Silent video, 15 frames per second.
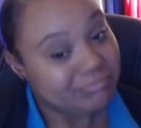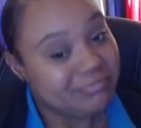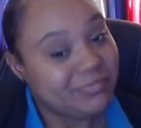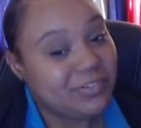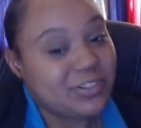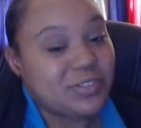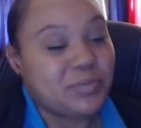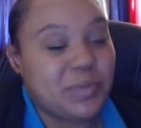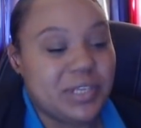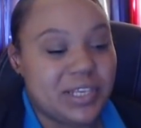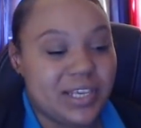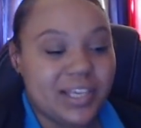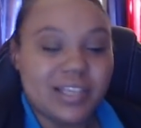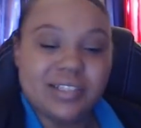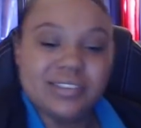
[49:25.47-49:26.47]
for
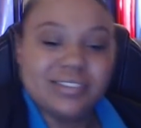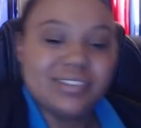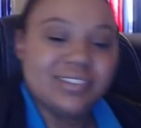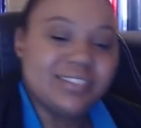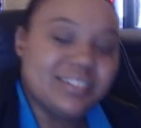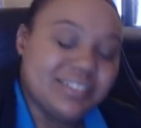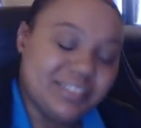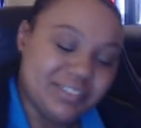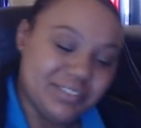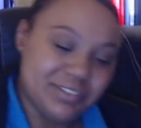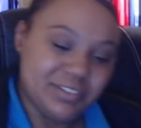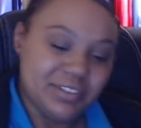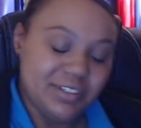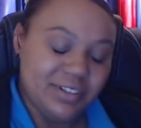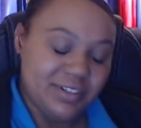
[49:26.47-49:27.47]
speaking
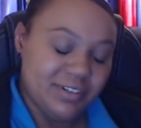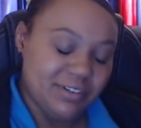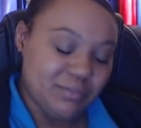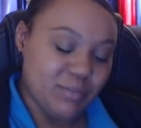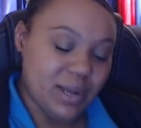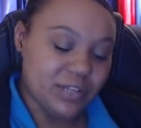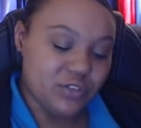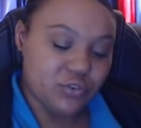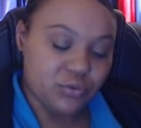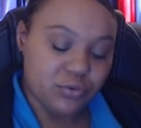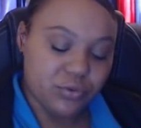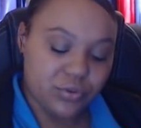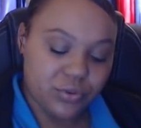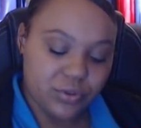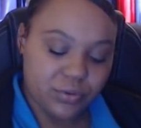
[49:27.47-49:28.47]
my truth.